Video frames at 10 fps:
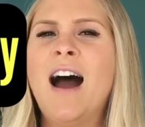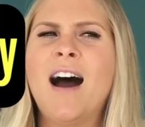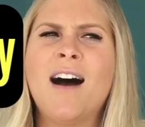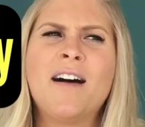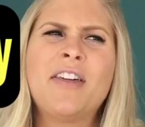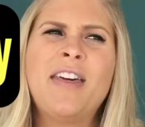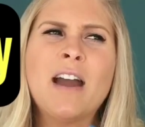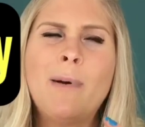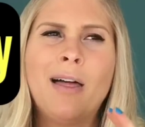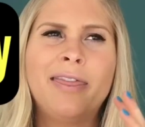The thing
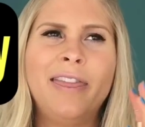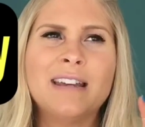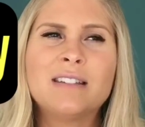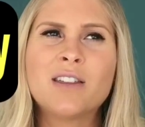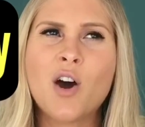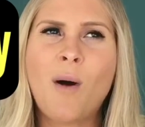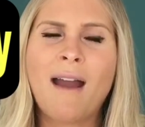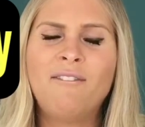about this though, I